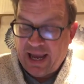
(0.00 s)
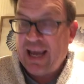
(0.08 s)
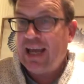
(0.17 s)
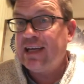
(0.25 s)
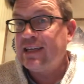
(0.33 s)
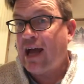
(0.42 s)

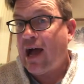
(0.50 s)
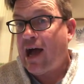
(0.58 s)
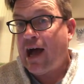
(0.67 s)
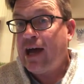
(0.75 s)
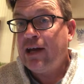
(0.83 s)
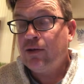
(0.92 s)
And
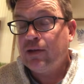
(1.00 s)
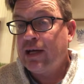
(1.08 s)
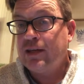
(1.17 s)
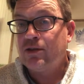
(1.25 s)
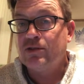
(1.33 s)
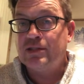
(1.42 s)
I don't like
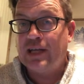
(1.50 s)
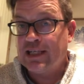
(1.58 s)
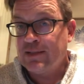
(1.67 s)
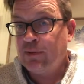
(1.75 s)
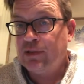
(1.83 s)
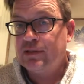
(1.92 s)
those
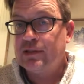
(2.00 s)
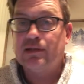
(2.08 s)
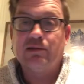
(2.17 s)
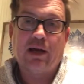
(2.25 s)
decimals.